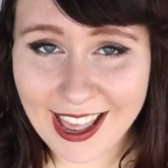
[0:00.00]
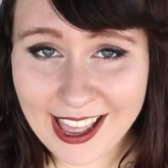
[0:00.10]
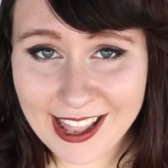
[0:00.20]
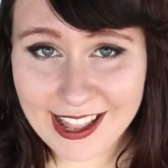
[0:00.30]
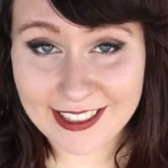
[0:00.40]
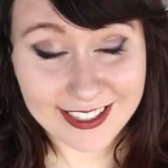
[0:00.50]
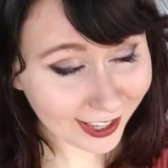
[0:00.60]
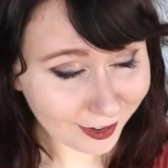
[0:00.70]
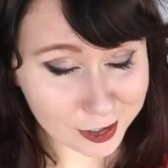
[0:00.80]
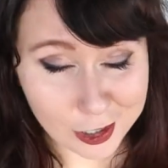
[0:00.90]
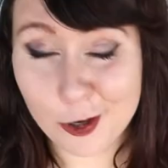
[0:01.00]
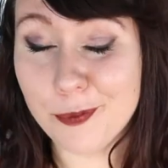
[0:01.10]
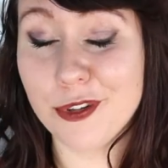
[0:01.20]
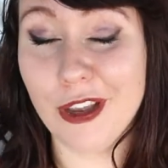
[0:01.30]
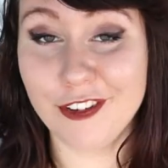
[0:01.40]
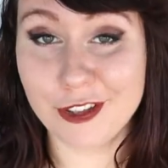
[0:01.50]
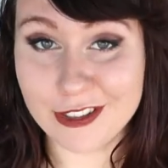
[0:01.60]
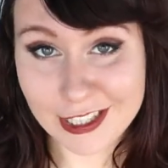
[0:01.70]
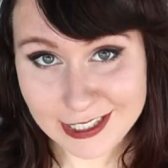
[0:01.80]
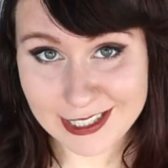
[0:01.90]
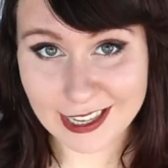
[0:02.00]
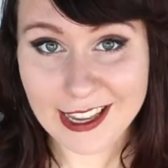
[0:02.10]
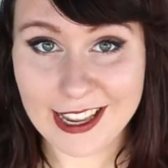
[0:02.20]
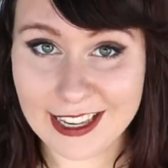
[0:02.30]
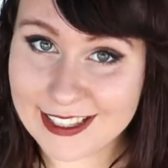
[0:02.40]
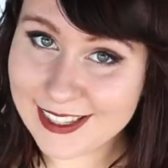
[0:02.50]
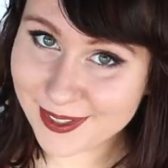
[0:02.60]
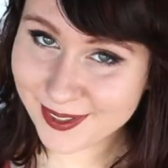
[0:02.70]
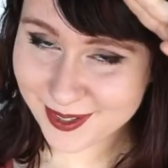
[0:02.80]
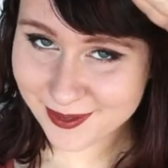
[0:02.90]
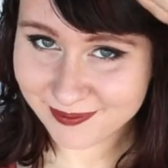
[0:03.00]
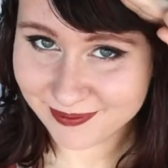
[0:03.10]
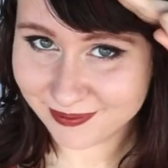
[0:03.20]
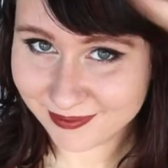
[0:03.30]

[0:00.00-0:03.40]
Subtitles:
And yeah, hope you're having a nice day and see you soon.